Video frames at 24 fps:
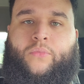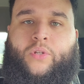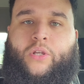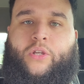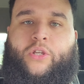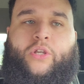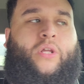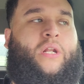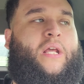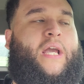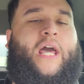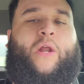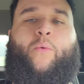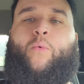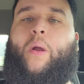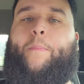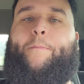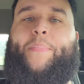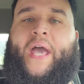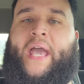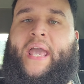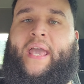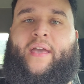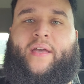You ain't got to wear
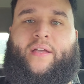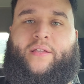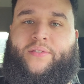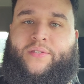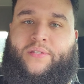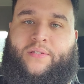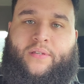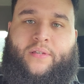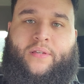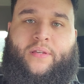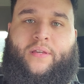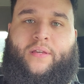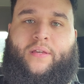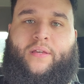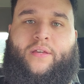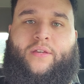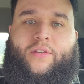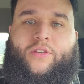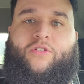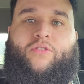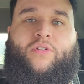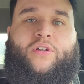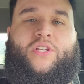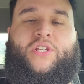pants.
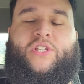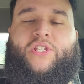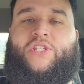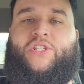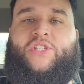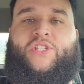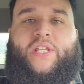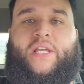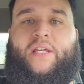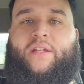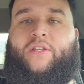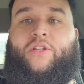You can just sit.